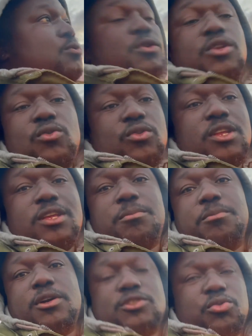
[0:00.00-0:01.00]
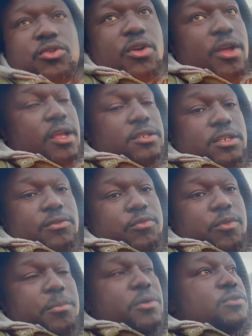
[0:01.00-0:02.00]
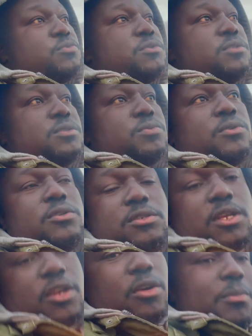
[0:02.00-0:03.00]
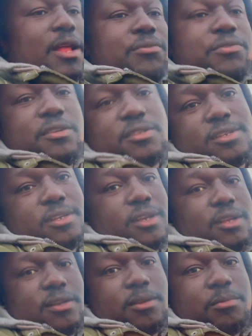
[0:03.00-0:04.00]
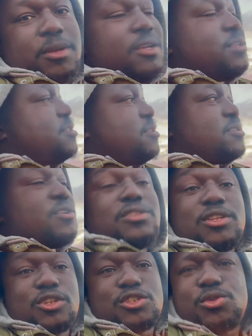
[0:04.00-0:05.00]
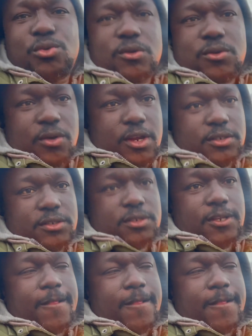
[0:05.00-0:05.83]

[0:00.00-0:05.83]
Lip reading: we don't need much. We're not asking for much. We just want to take home like 1,500, man. It's nothing too crazy.